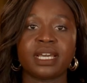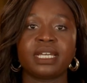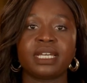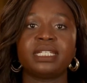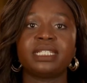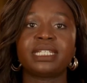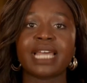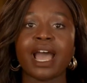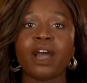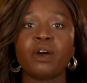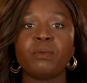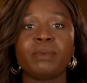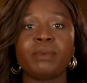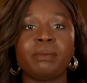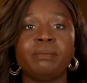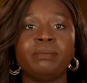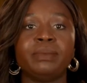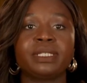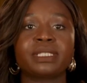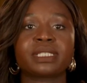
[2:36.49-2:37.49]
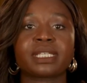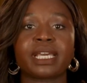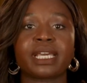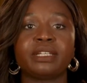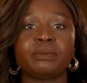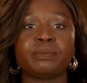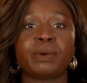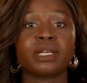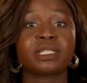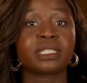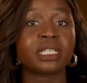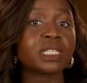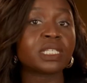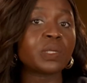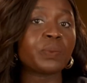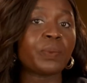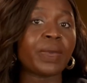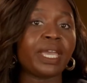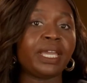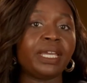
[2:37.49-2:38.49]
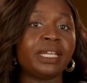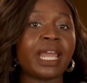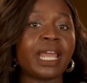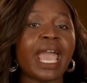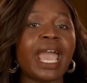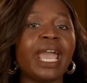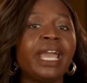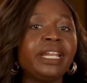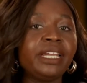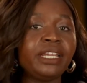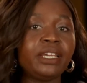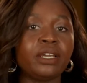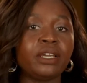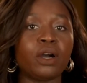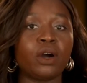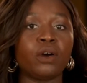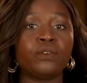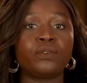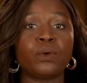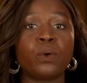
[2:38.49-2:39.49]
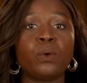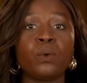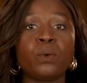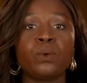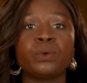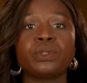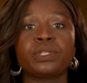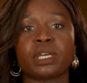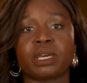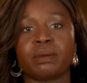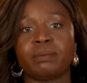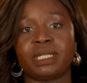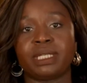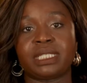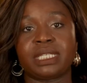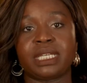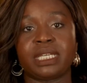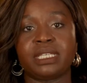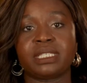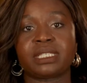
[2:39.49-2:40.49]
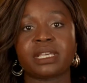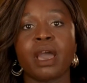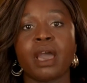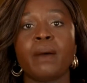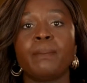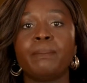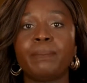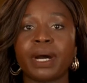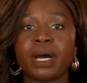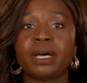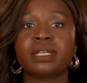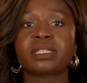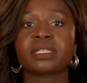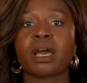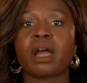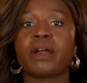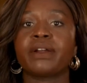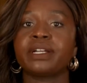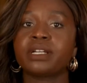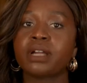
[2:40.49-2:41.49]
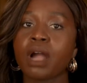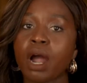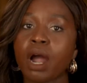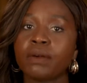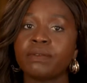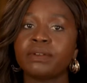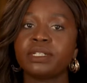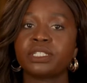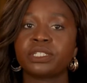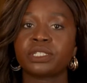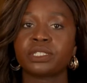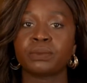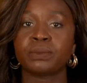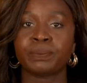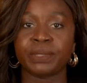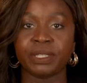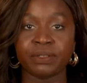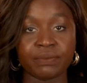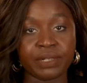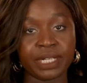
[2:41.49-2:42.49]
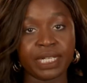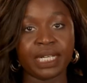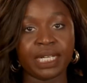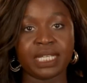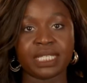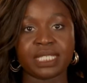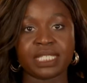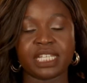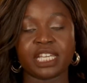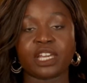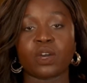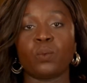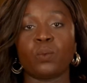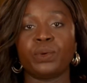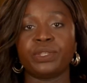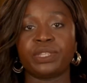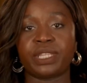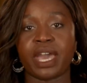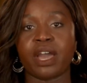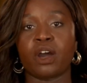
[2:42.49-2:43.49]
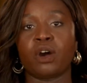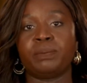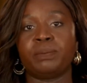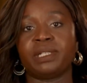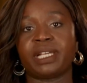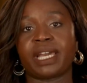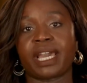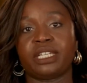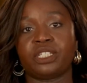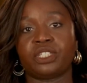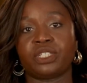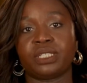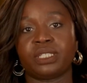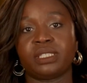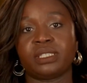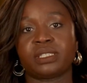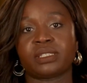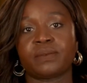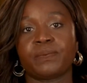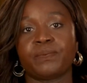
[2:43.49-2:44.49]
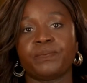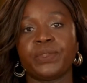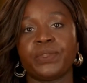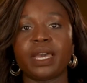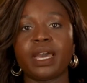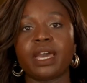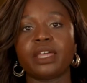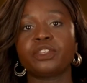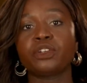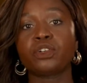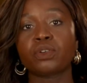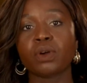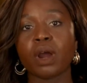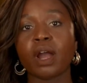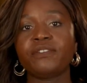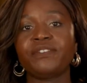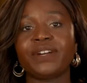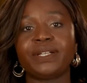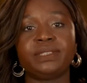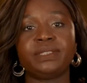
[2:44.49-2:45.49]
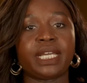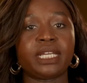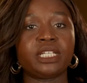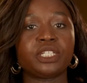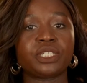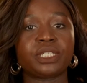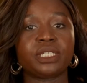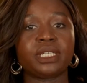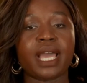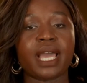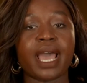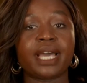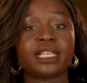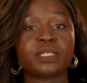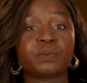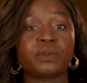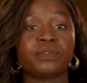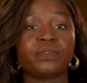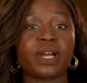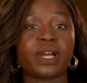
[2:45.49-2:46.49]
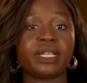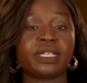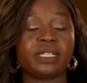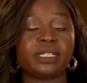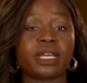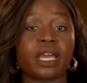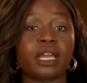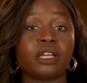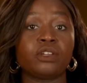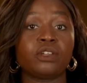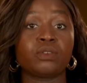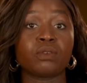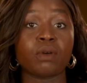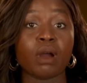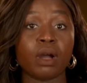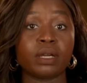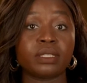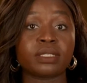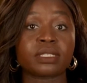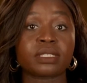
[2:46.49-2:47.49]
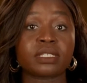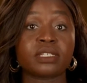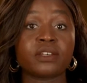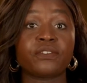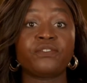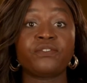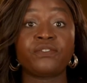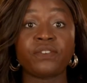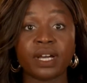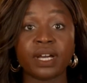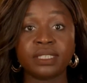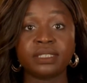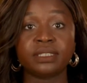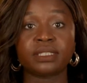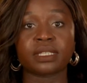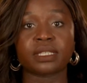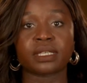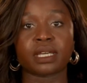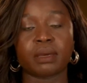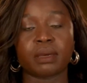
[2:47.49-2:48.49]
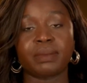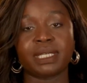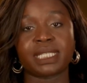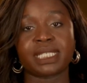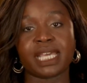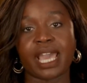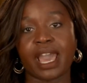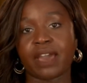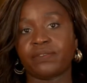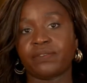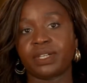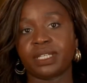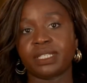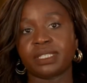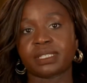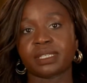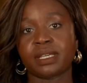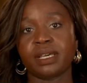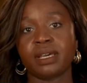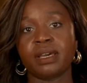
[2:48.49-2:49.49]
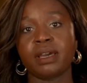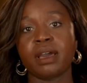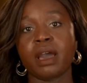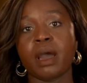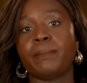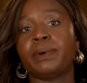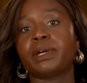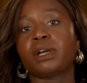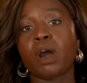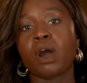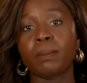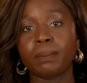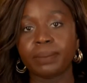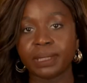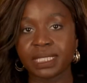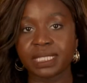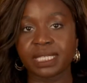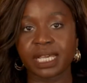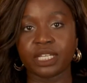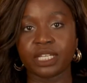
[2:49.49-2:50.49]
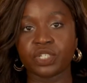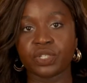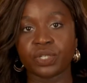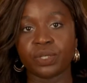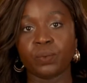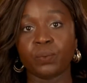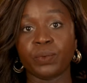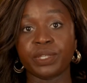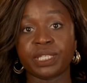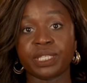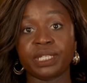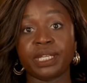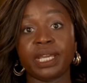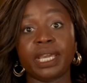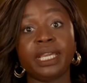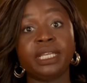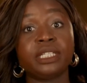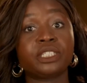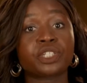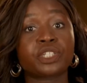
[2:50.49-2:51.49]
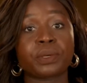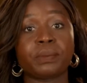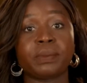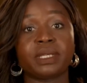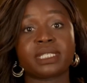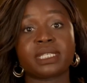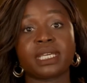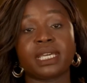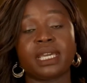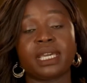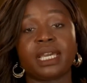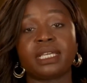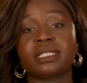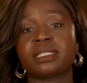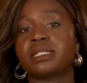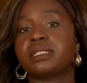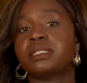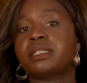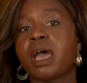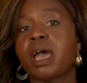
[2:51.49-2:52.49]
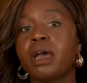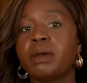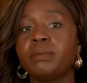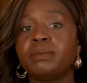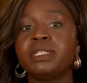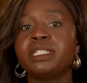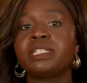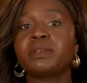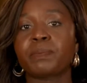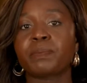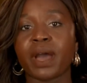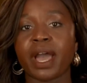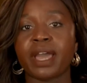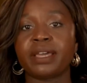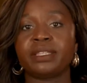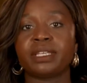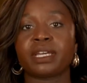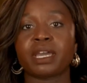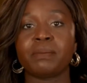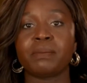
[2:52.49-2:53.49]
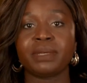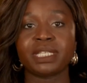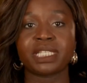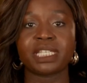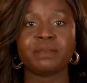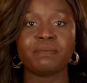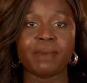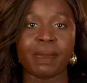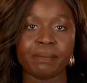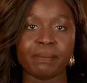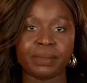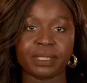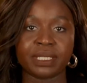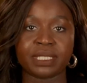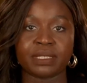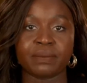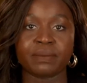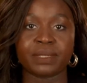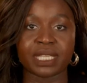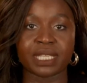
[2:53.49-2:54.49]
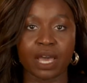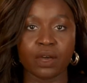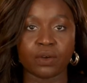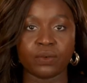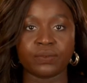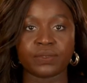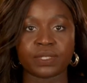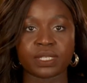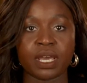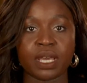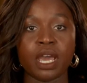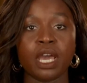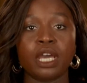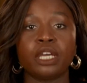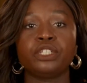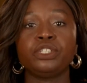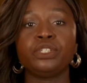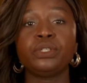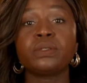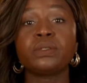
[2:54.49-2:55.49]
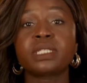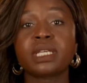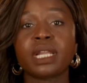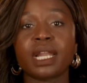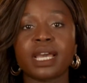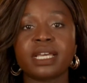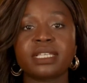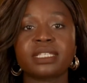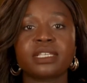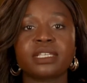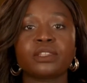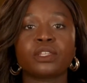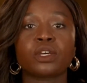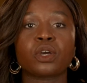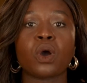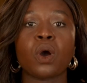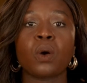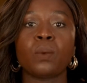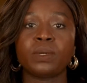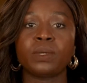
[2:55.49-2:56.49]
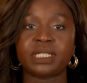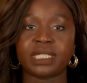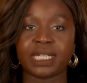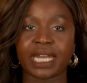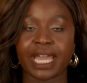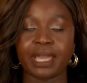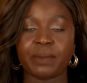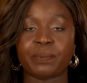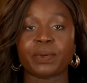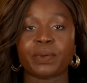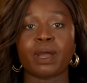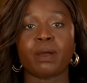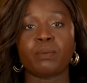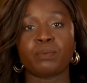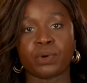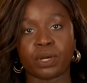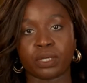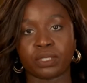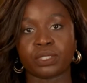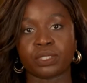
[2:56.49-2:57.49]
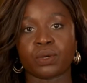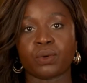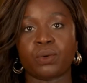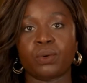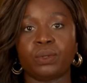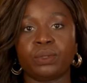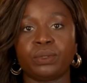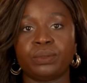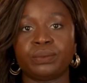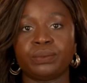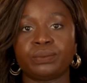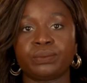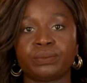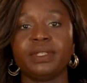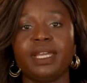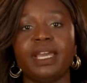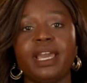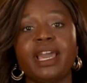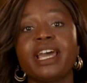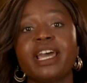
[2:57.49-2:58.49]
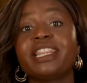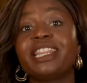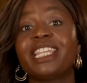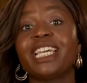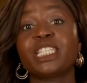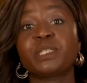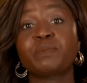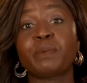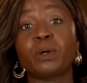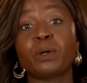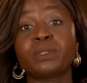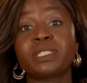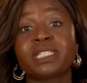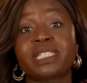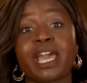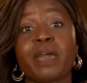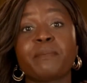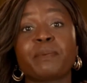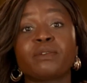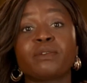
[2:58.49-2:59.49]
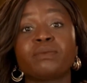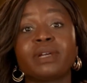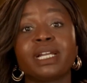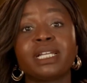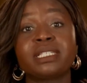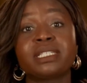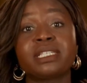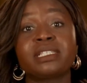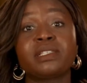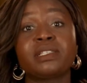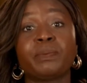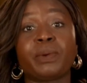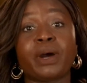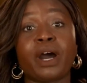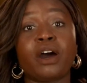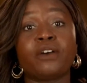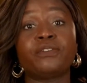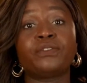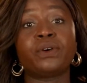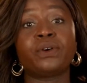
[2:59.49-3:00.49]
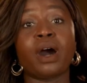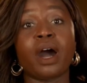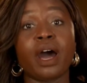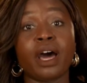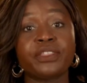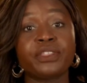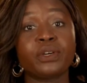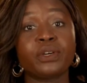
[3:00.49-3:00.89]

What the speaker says: DAO members can participate in any of all the committees, but are encouraged to be realistic with their obligations. The Graph Foundation has provided a grant to fund the committee efforts, but compensation within each committee is determined by the committee members themselves, utilizing the Coordinate protocol. This bold step raises the bar for other